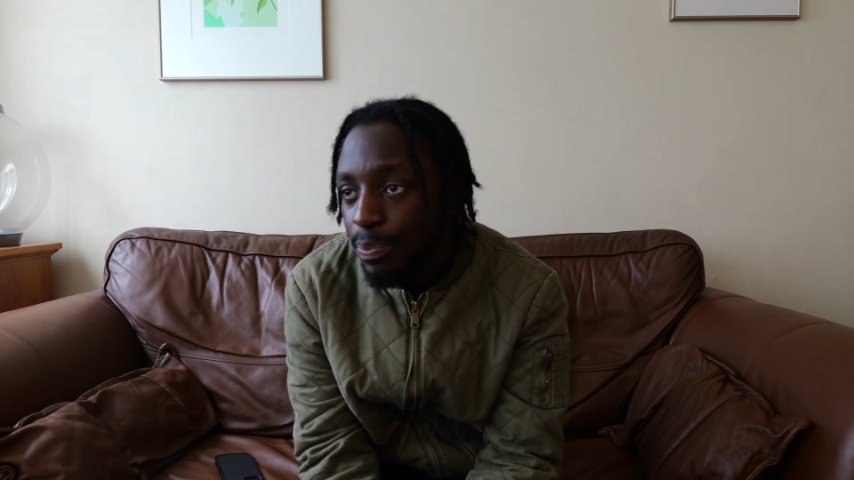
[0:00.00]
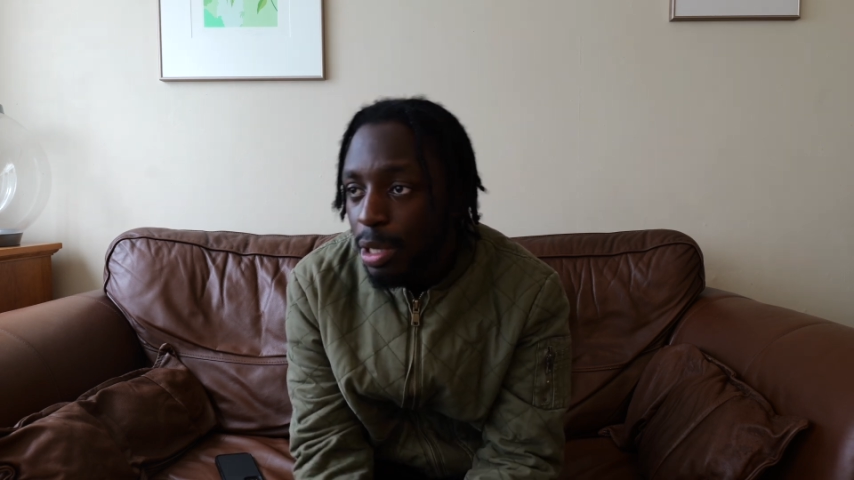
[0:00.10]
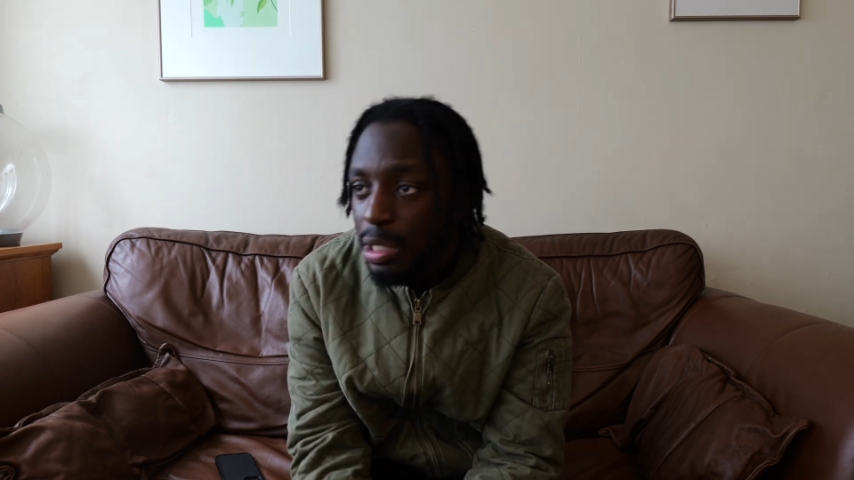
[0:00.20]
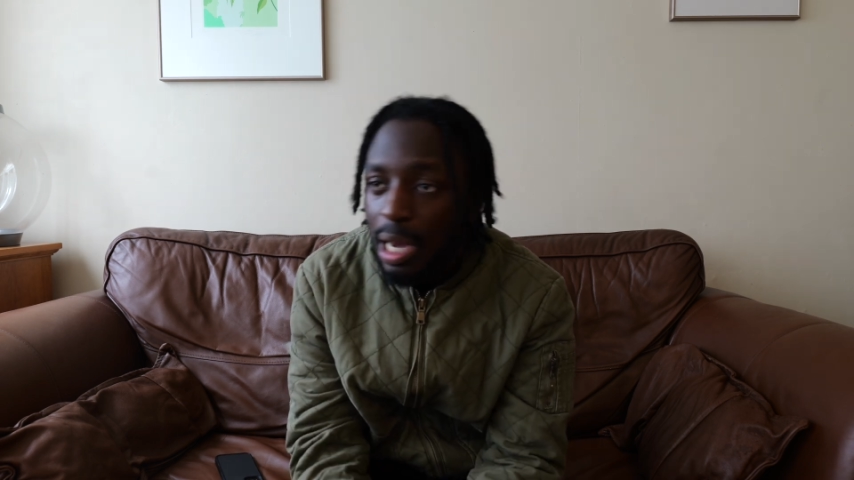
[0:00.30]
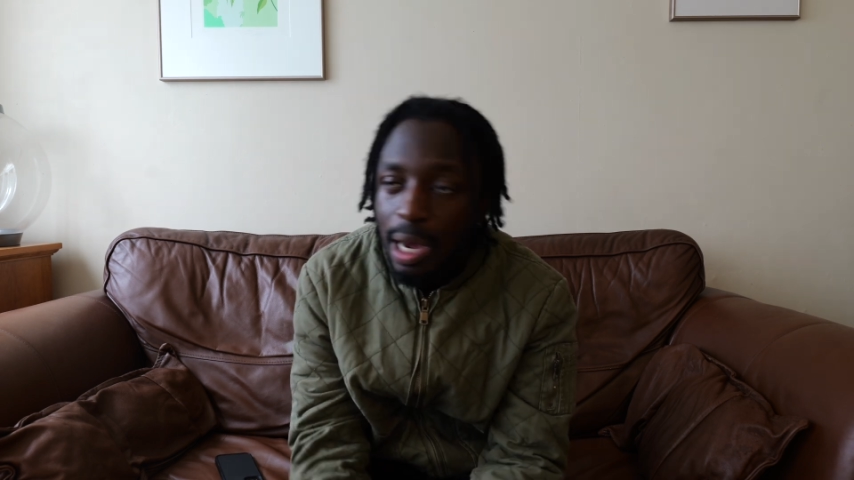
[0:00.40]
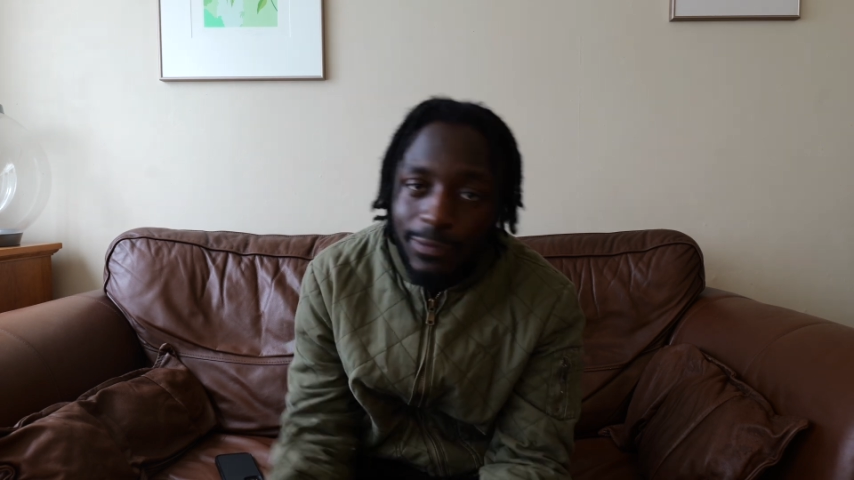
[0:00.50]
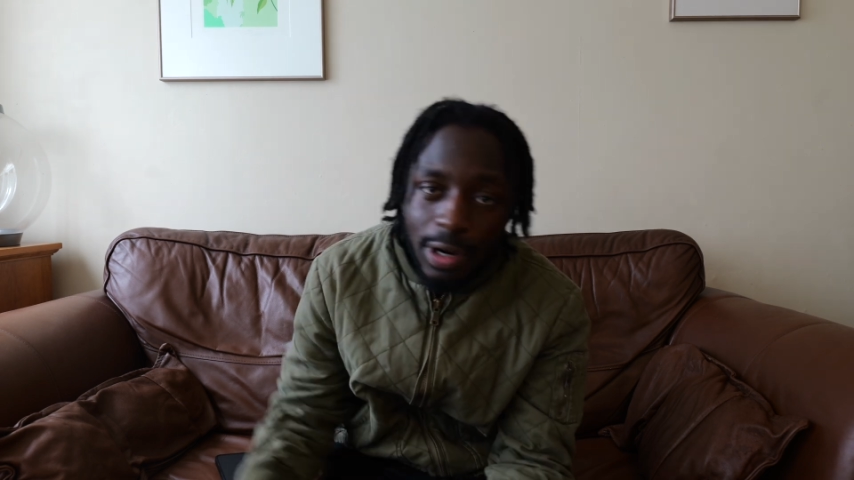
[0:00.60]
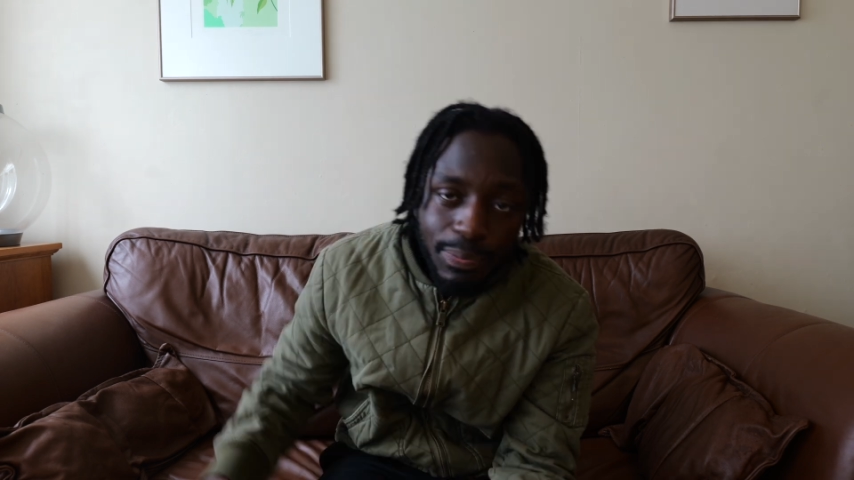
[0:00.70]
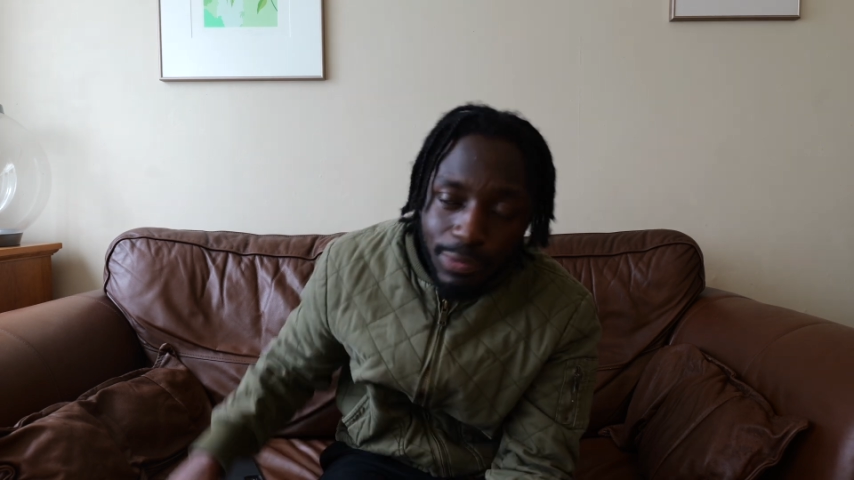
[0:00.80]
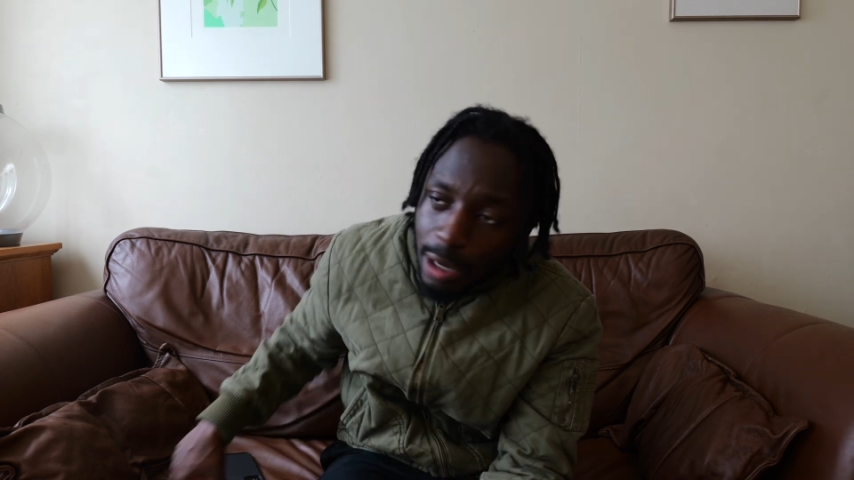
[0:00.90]
But yeah, I'm
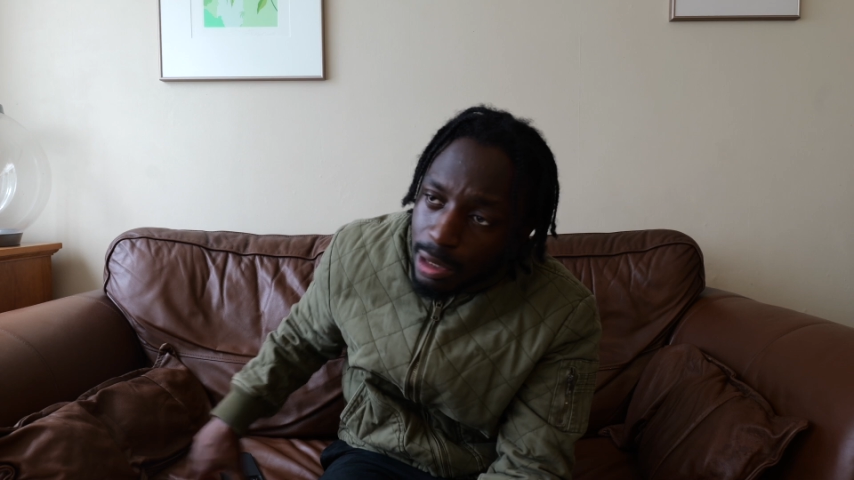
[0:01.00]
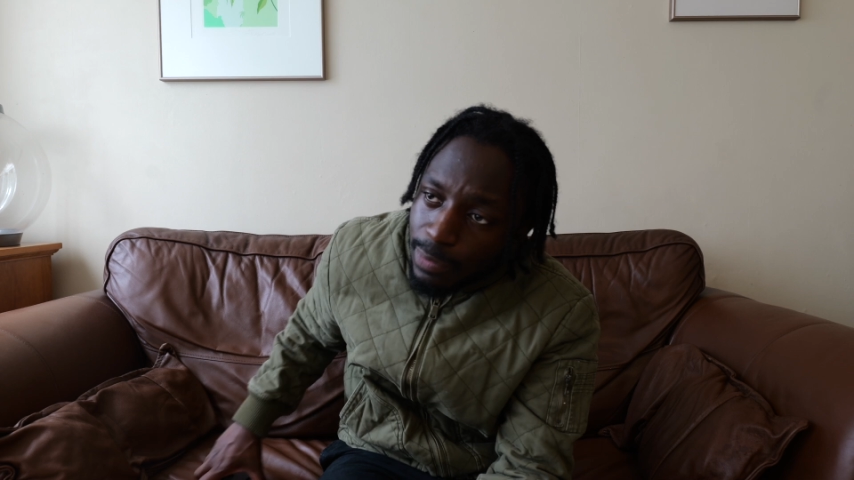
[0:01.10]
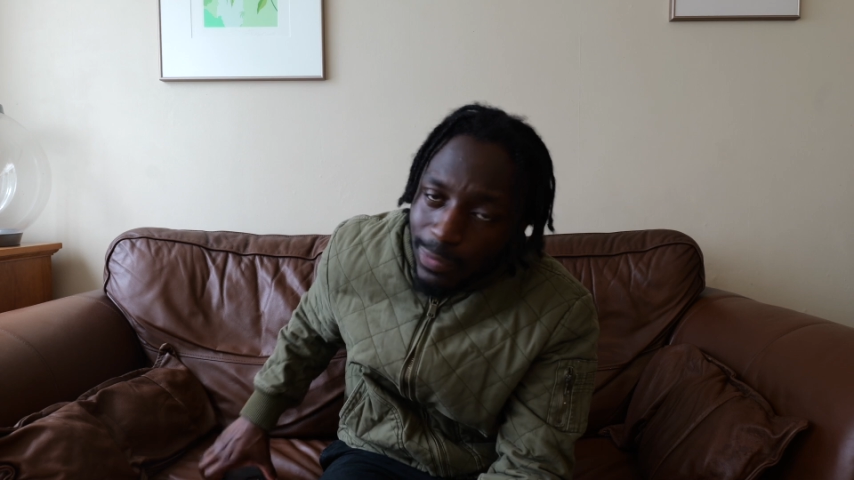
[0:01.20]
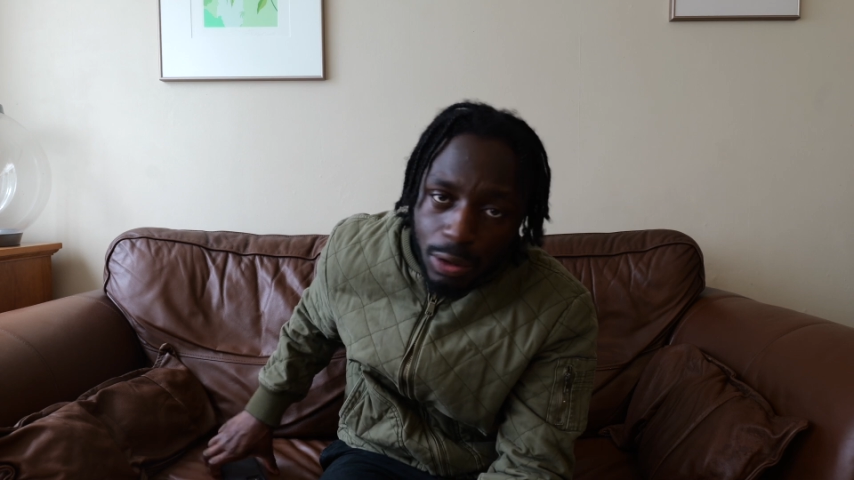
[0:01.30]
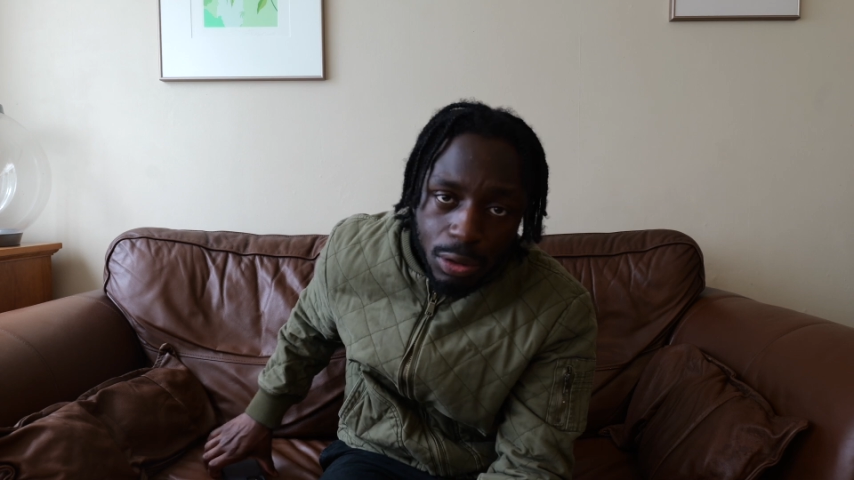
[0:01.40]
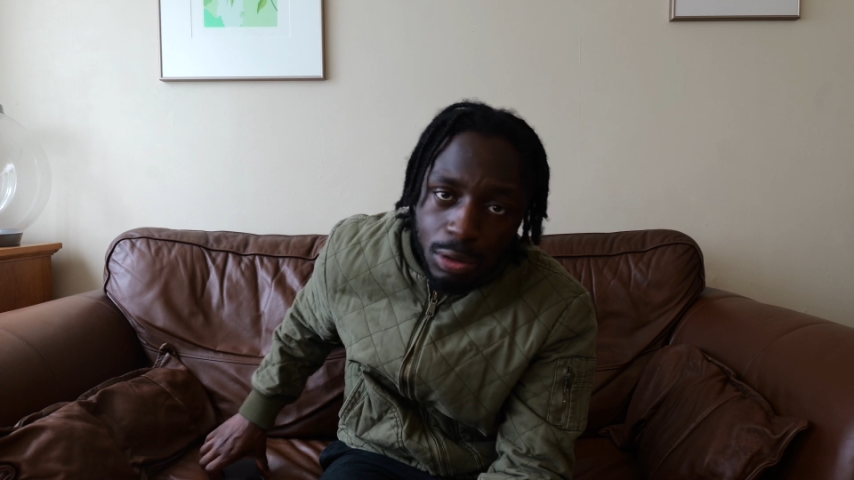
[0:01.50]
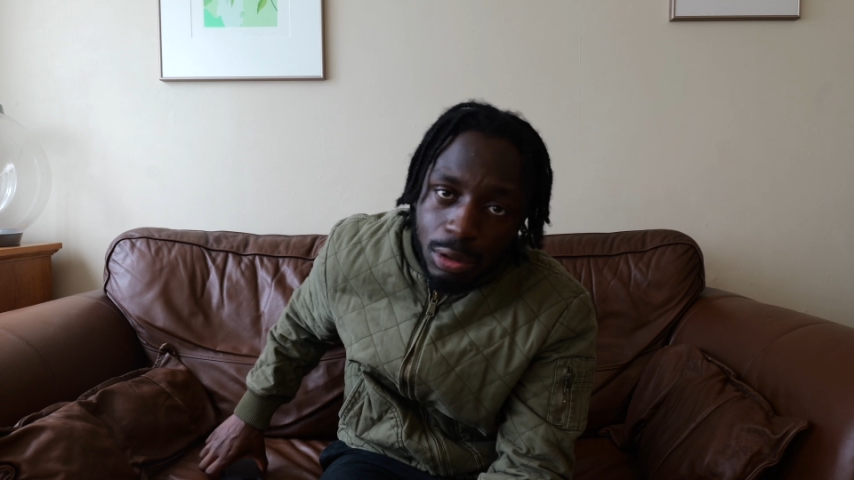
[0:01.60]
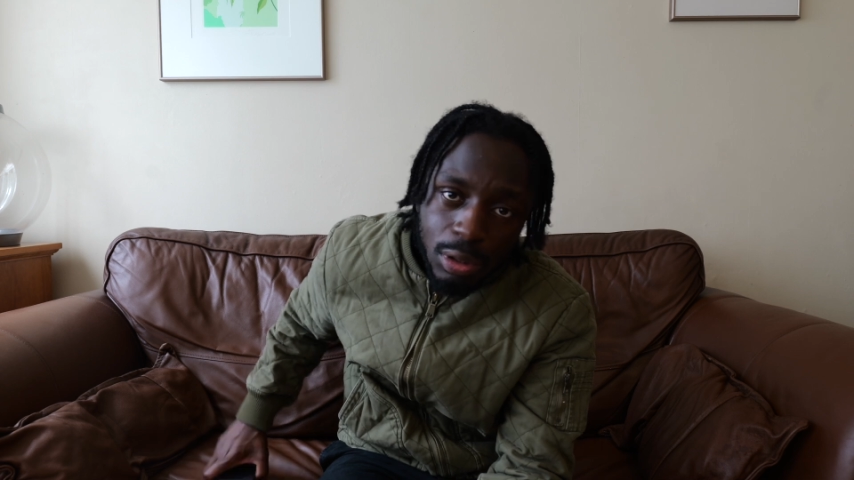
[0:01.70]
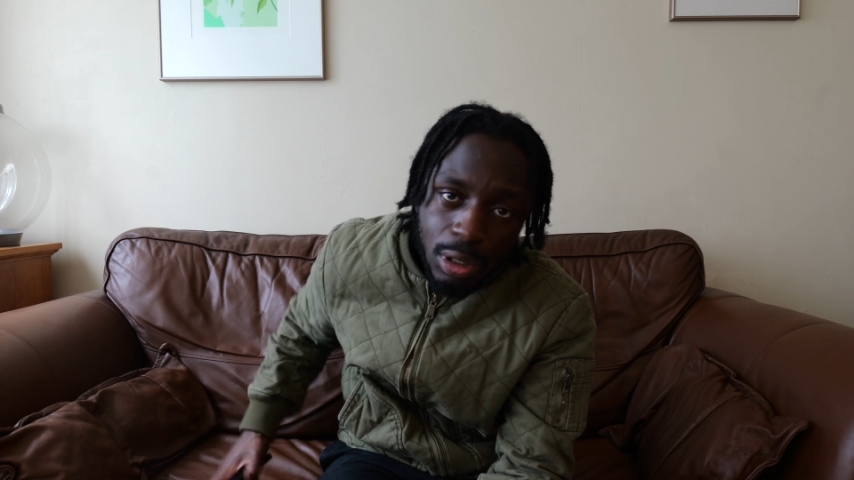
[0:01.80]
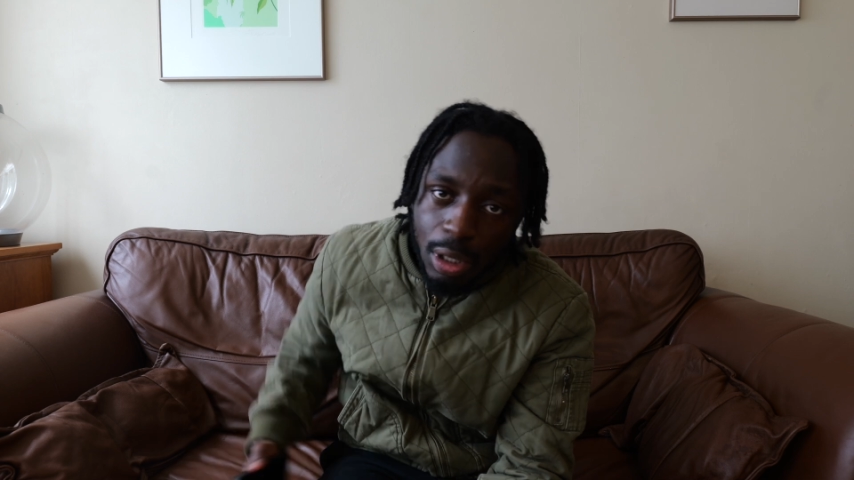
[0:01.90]
very proud. Some very good
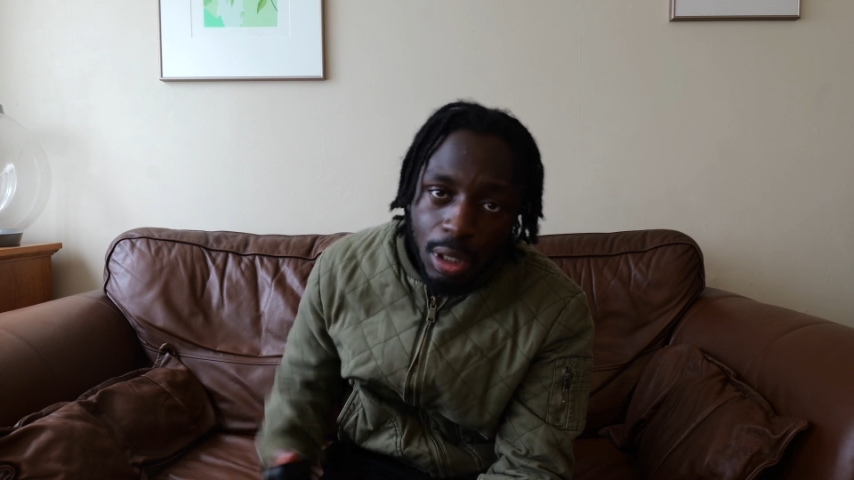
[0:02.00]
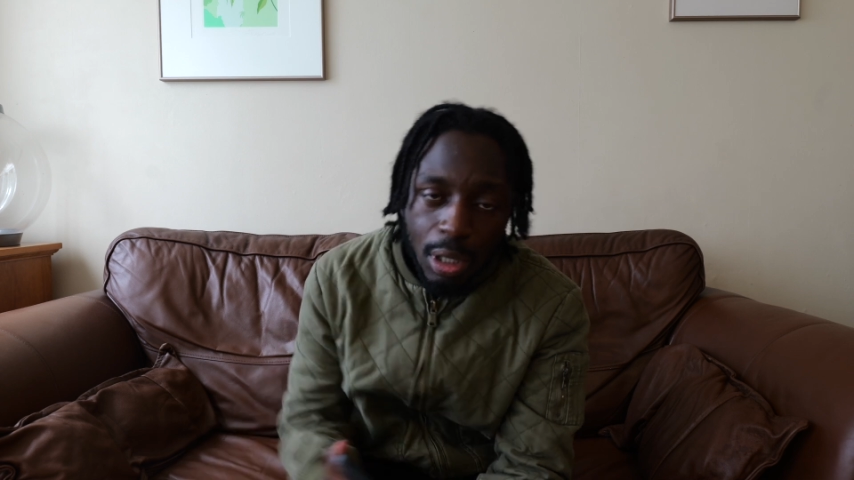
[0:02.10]
news.